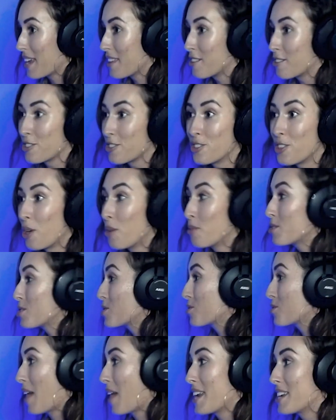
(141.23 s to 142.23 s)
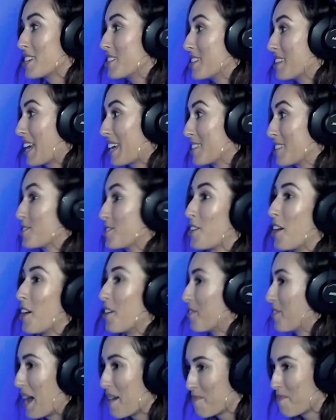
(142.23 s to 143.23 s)
And there's no strategy that can
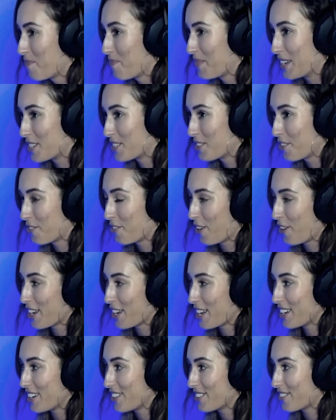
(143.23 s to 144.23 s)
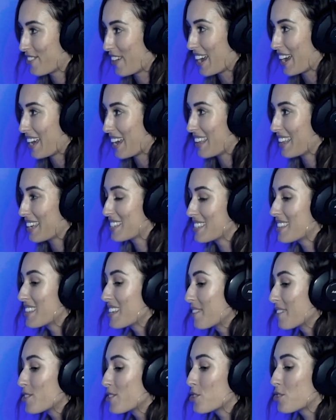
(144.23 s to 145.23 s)
solve that issue for you, right? I like to
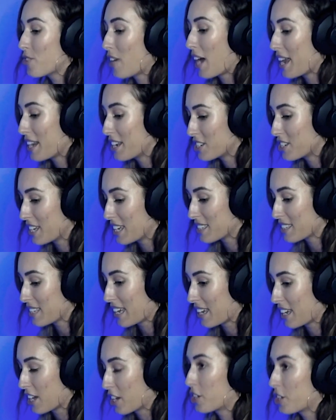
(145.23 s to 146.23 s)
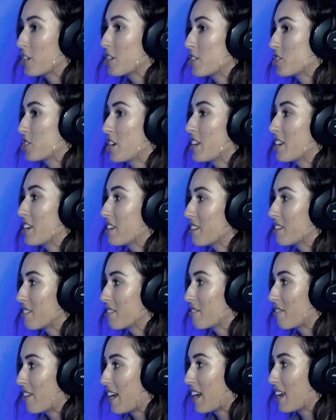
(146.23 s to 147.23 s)
think of strategy as like a cushion,
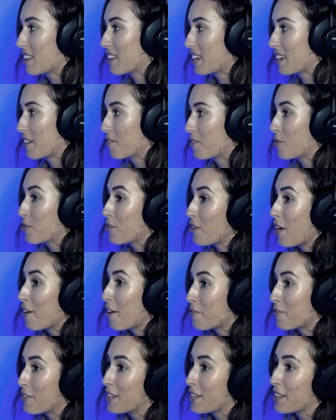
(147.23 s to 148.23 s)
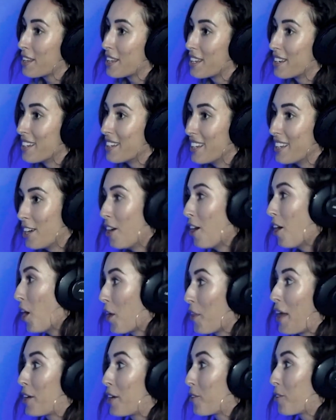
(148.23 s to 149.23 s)
right? Like if you're not feeling
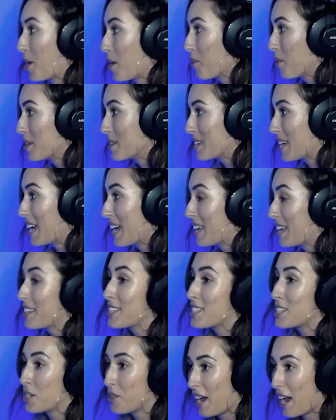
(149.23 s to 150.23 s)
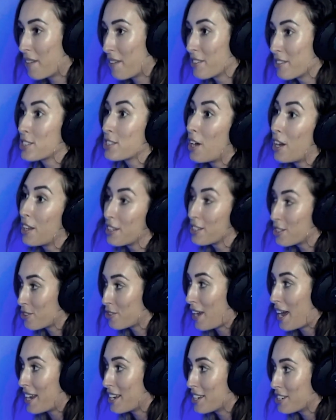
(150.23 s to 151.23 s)
all that great one day, at least you have a solid
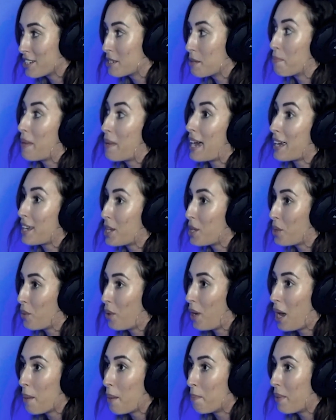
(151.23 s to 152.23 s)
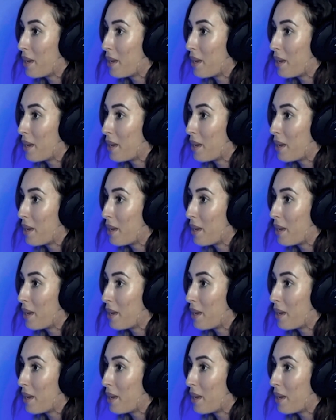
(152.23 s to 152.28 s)
strategy to back you up.